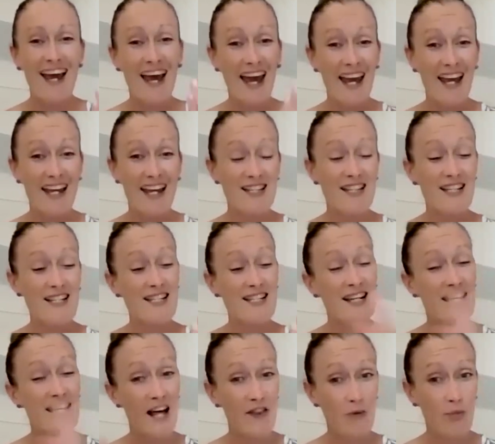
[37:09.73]
And there's
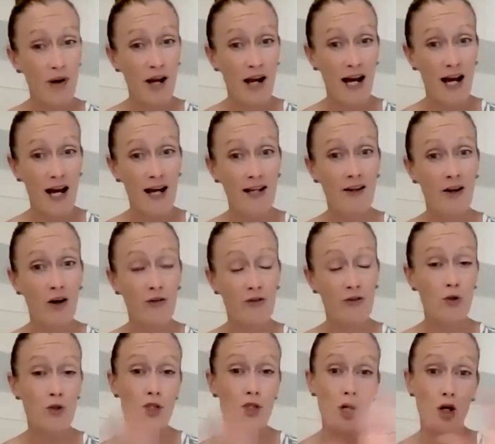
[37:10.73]
another part of
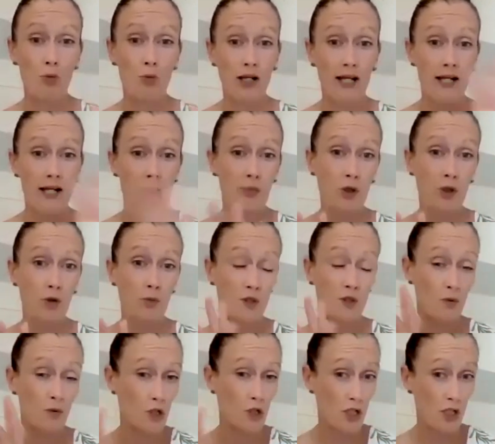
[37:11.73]
your soul plan and purpose,
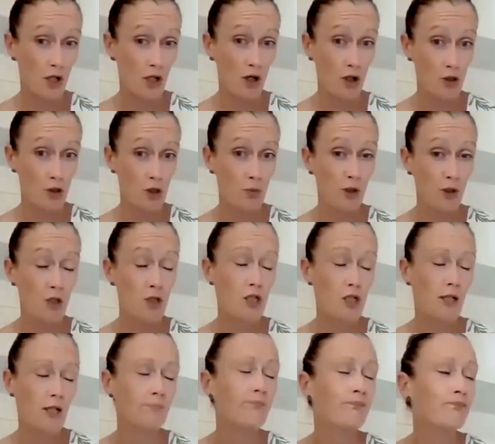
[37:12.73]
which is the
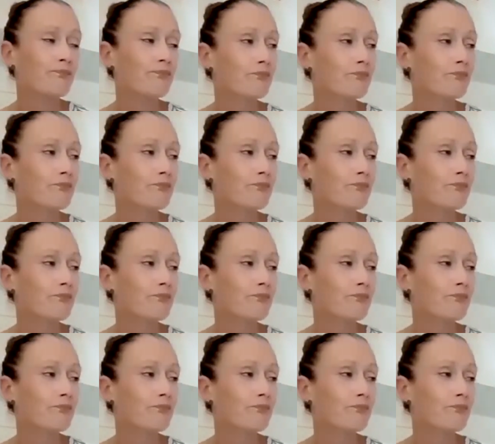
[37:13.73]
contribution.